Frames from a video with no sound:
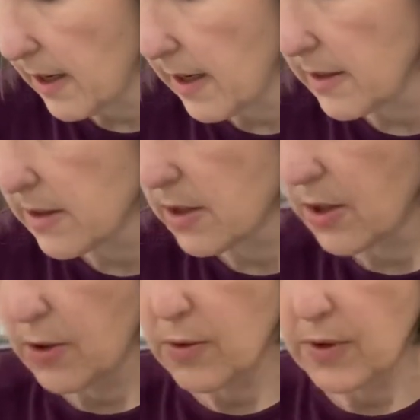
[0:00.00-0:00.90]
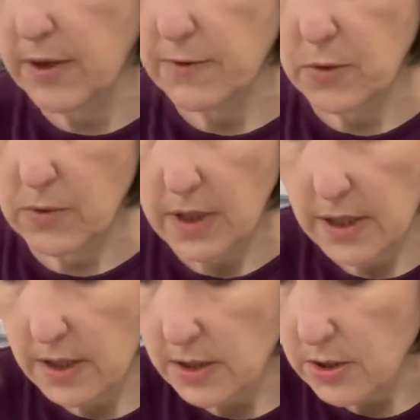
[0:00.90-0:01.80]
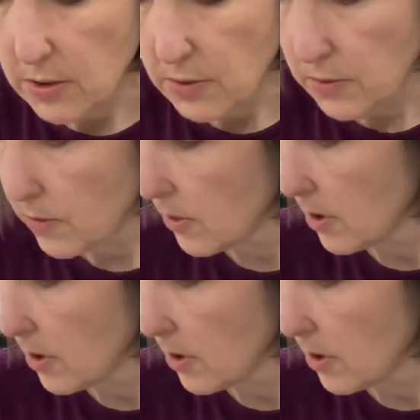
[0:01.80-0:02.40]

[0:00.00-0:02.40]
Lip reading: And so if you wanted to do